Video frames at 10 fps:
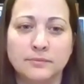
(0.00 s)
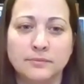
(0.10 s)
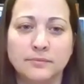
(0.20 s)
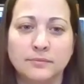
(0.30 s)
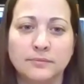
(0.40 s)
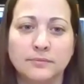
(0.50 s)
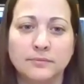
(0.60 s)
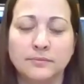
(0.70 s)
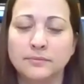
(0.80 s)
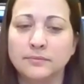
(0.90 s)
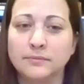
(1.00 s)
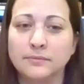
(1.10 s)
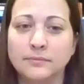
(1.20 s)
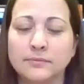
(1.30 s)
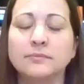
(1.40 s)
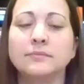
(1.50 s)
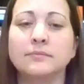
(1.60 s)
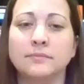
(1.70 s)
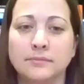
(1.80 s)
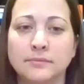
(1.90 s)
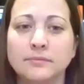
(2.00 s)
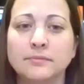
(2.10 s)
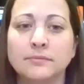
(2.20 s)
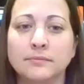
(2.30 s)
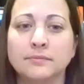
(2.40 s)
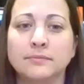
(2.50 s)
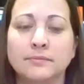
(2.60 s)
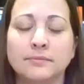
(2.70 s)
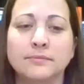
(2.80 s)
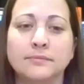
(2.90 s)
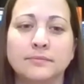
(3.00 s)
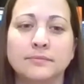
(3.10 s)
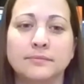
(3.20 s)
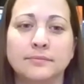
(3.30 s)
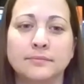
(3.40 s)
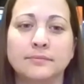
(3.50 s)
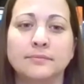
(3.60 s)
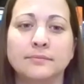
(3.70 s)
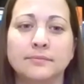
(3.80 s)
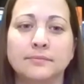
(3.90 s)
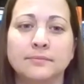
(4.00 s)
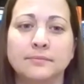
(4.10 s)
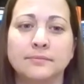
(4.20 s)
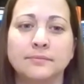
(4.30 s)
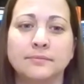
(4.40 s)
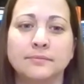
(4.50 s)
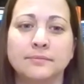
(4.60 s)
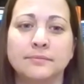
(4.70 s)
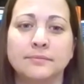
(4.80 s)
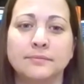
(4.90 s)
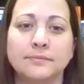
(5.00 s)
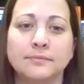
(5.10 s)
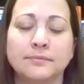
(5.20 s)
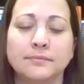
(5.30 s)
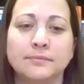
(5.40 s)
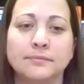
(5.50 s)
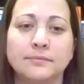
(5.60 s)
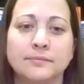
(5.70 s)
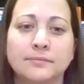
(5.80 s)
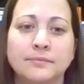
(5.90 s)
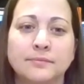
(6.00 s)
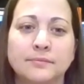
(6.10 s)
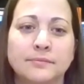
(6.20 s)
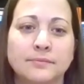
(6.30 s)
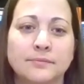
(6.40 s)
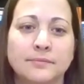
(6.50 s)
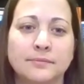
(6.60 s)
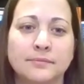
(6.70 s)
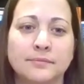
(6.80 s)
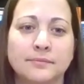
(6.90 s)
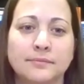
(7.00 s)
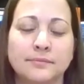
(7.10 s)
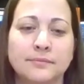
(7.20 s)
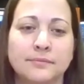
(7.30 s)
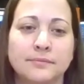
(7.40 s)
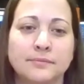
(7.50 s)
(not speaking)